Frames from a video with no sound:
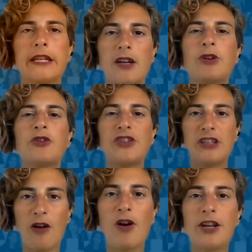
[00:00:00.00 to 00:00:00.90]
Because
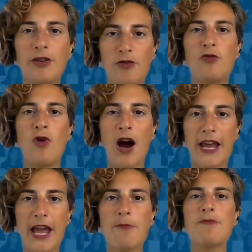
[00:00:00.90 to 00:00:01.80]
now I know who I
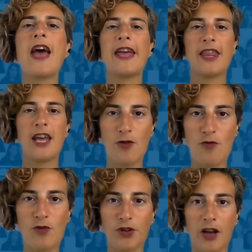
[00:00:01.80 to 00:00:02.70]
am and I know
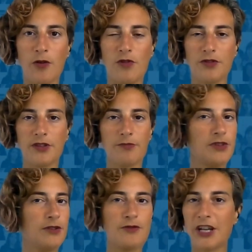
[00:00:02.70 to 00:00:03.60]
what I want.
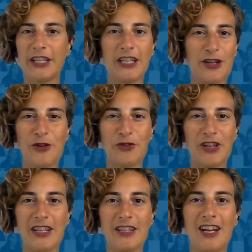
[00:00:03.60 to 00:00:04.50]
Before I didn't know
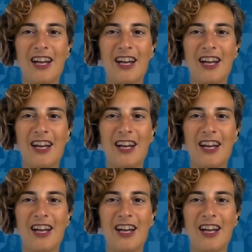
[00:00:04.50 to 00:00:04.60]
that.